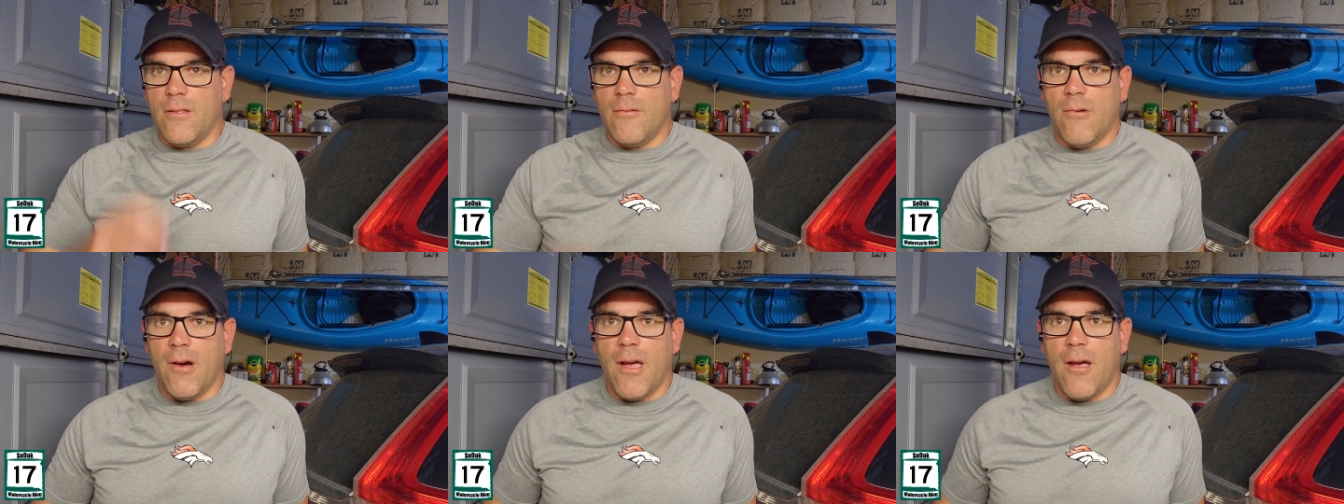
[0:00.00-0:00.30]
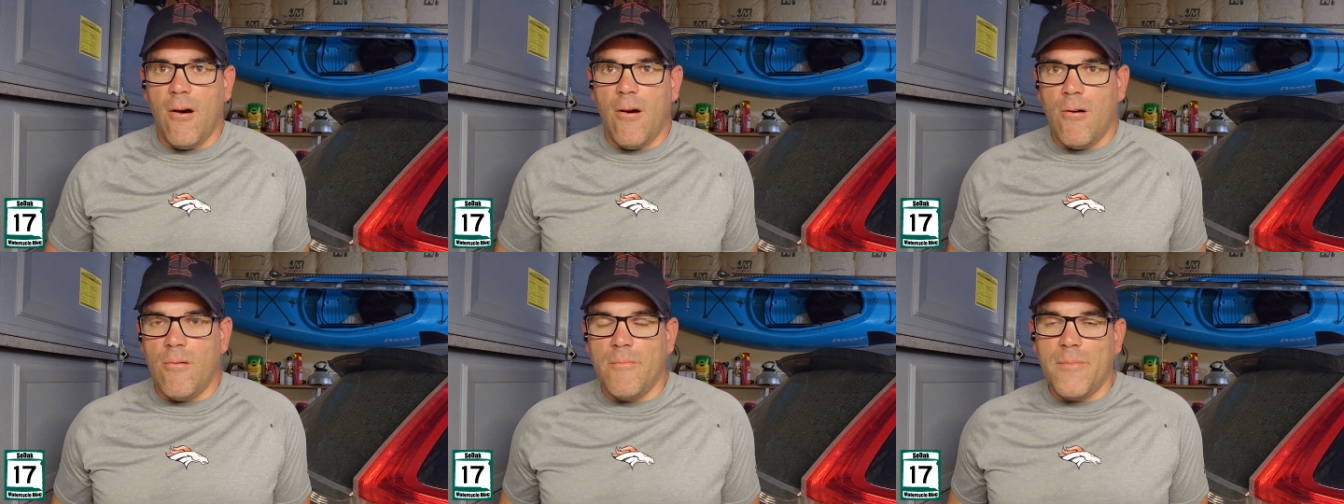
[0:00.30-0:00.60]
the way
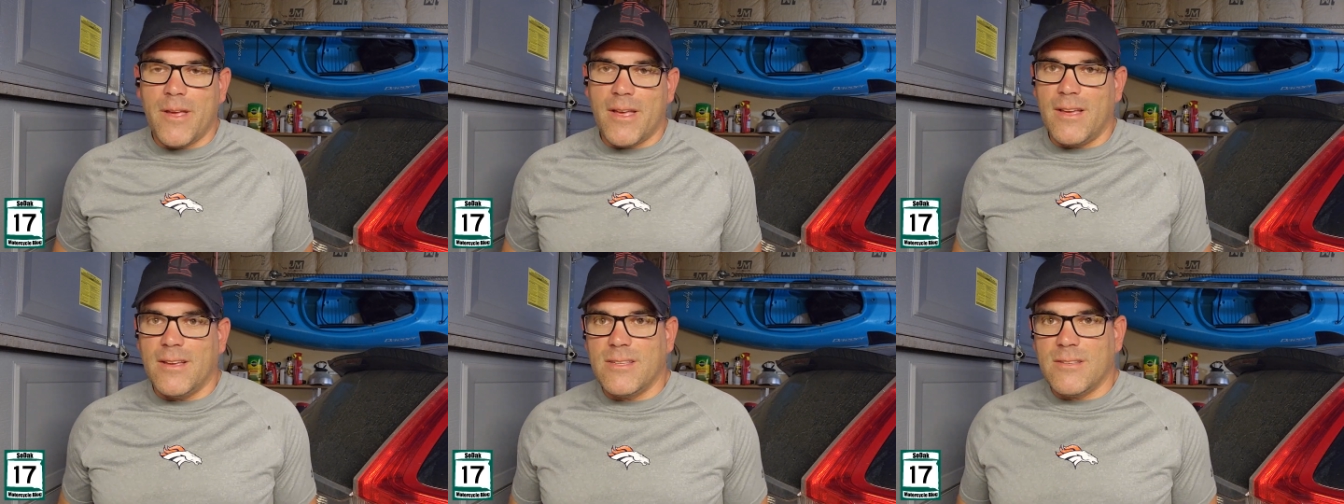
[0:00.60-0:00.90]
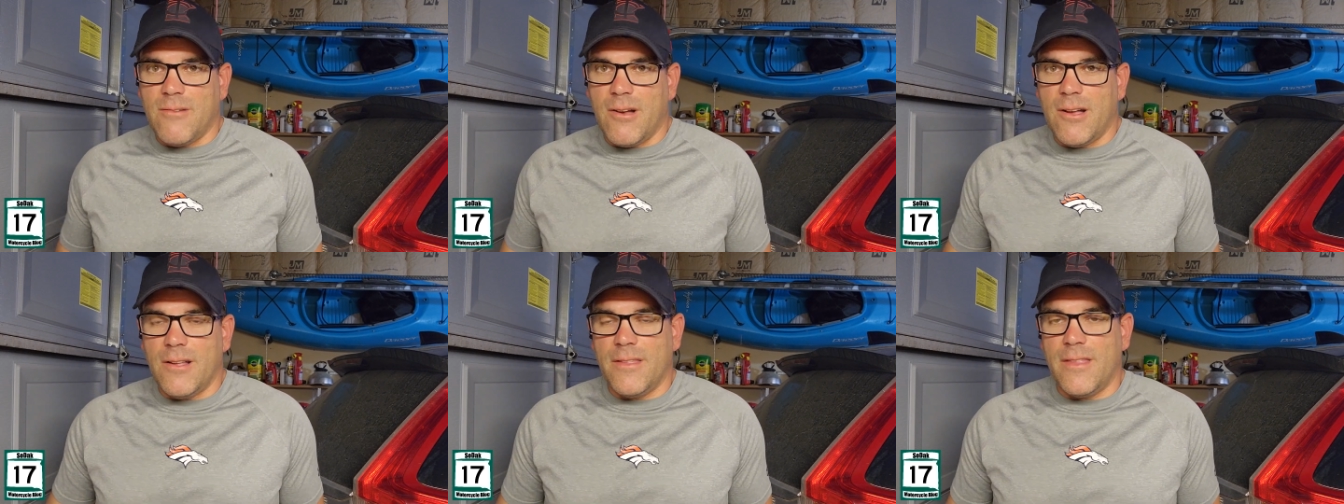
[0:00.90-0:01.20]
home because,
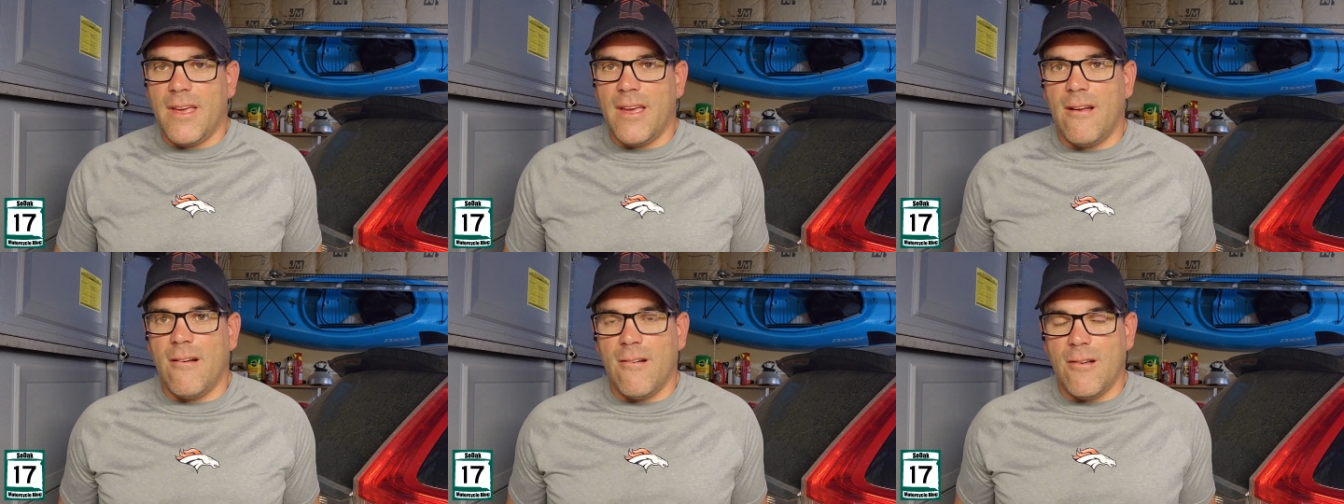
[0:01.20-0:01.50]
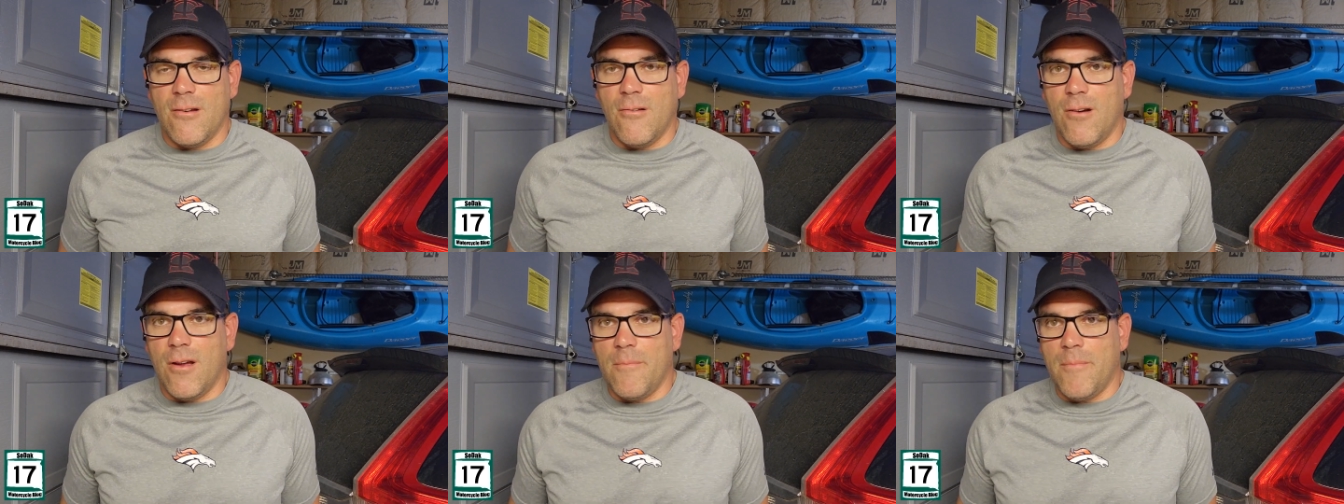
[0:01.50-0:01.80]
well, they are
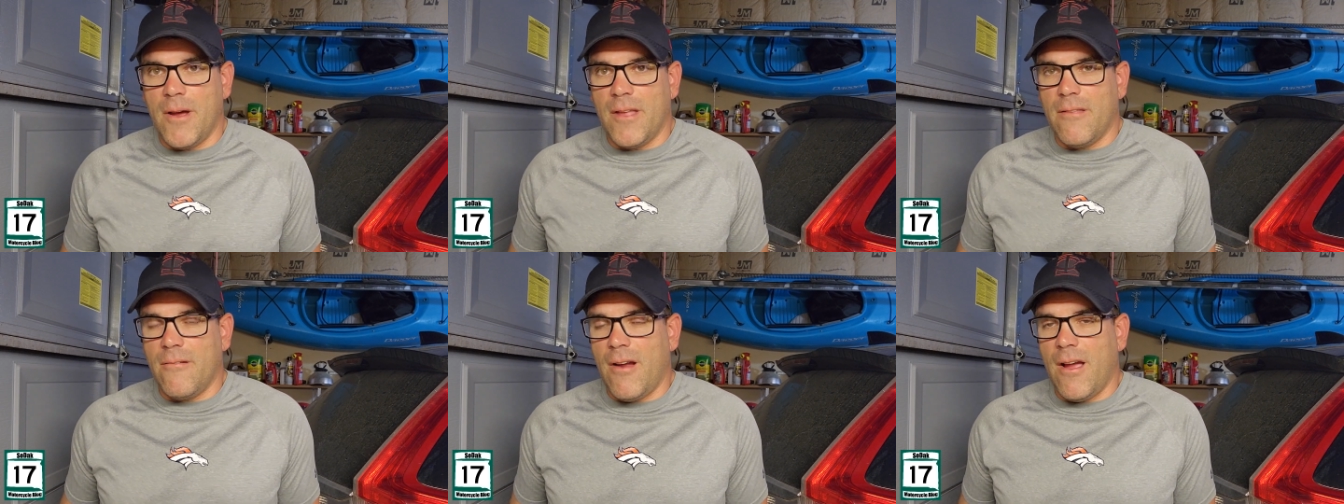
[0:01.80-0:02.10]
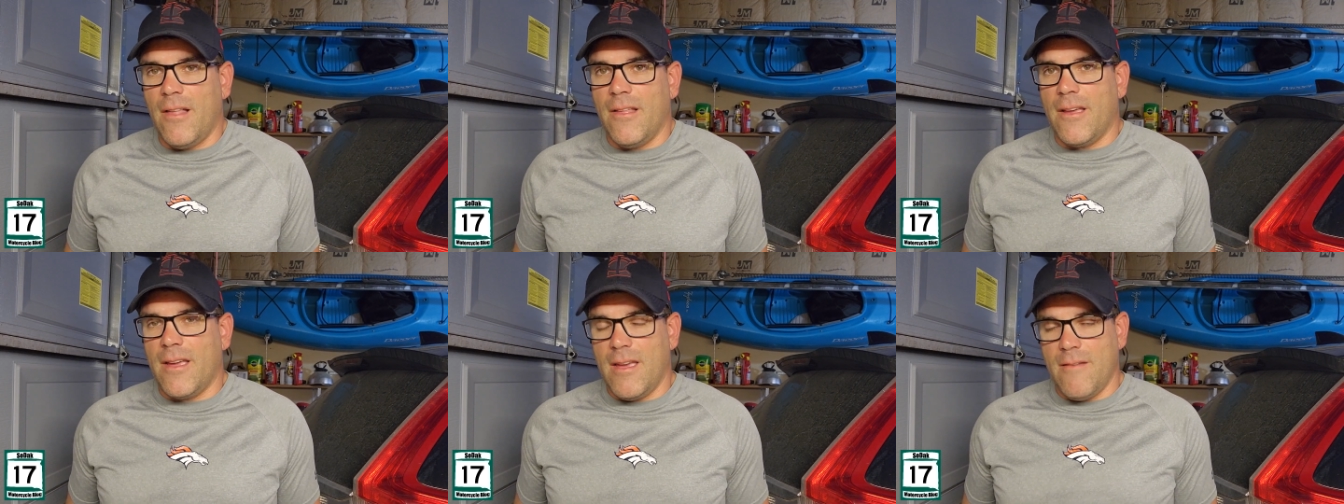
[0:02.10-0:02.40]
annoyed by the
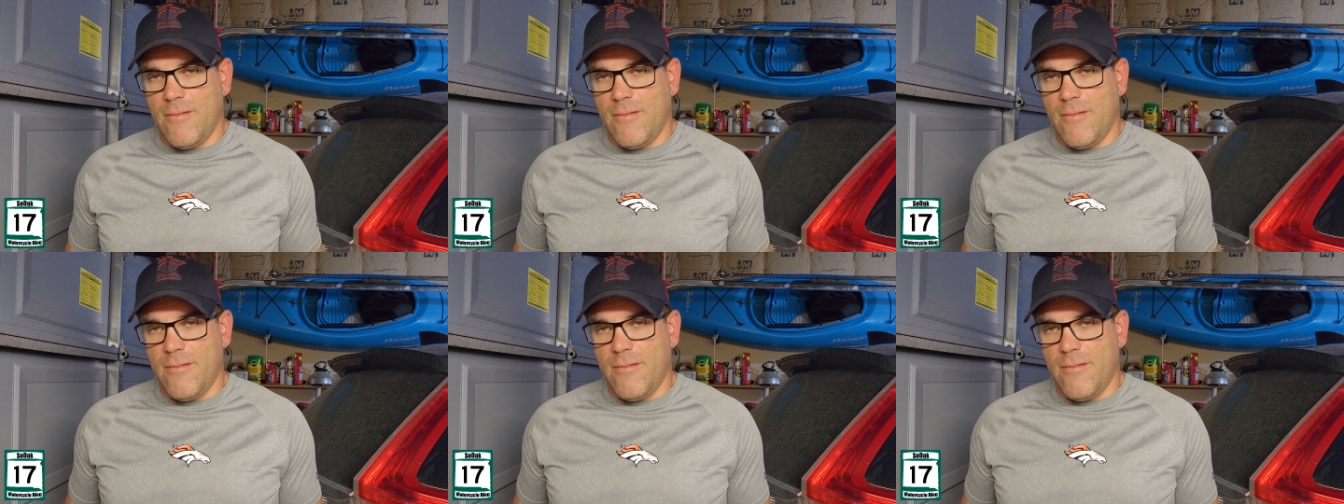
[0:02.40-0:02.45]
rally,